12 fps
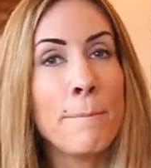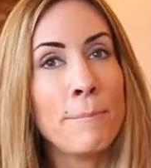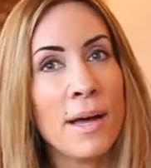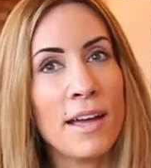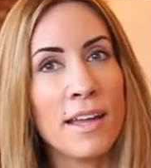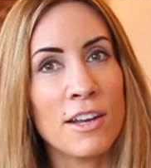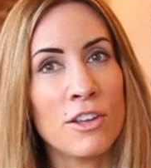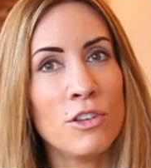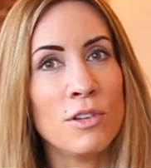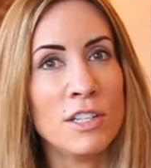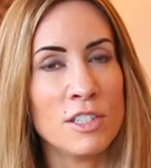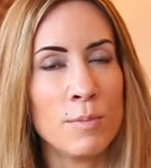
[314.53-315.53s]
But you
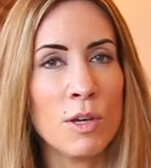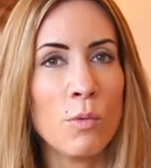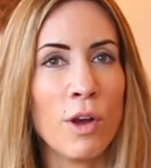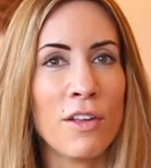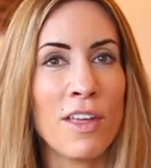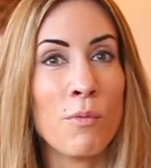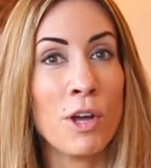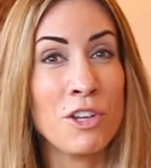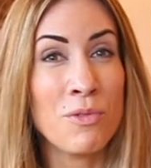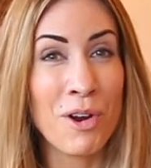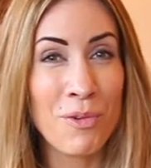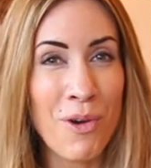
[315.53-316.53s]
need to be aware that when
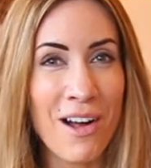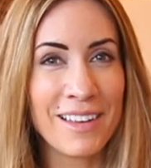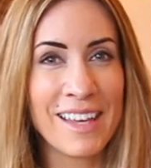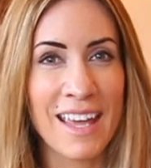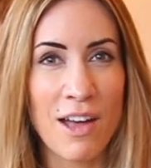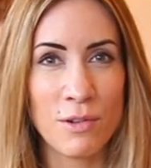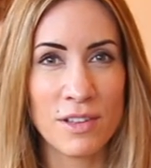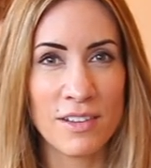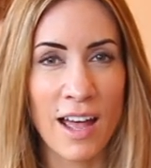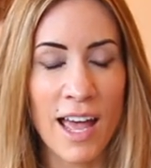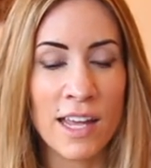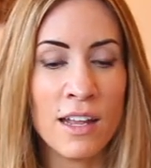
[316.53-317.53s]
you are walking
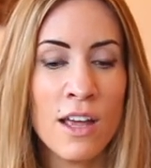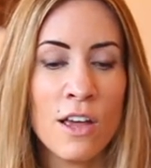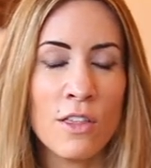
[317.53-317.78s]
outside,